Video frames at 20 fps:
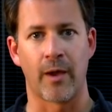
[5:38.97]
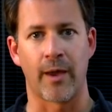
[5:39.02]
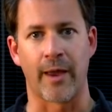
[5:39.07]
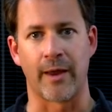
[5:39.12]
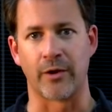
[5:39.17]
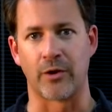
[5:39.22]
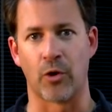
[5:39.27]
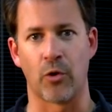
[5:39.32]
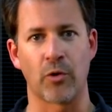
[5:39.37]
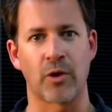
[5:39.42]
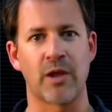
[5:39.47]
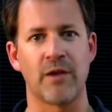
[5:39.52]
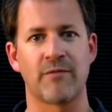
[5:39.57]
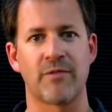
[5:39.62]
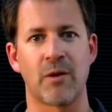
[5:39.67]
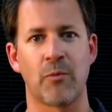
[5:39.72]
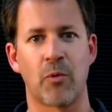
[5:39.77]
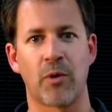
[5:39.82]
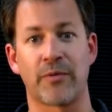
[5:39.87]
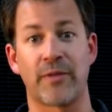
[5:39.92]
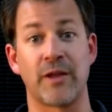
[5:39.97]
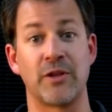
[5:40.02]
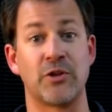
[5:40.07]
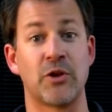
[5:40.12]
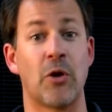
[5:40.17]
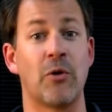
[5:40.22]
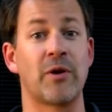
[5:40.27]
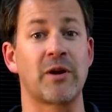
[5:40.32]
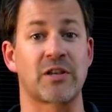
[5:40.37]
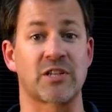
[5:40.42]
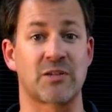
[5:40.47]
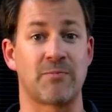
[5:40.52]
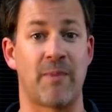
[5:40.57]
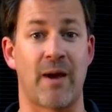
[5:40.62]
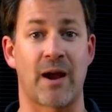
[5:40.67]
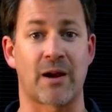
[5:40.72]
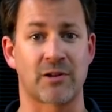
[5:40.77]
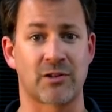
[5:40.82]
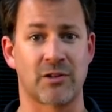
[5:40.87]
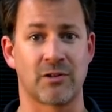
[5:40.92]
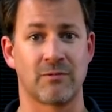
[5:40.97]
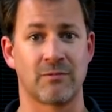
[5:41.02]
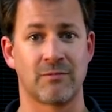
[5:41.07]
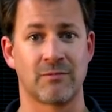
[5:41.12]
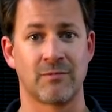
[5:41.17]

And don't give them what they don't expect.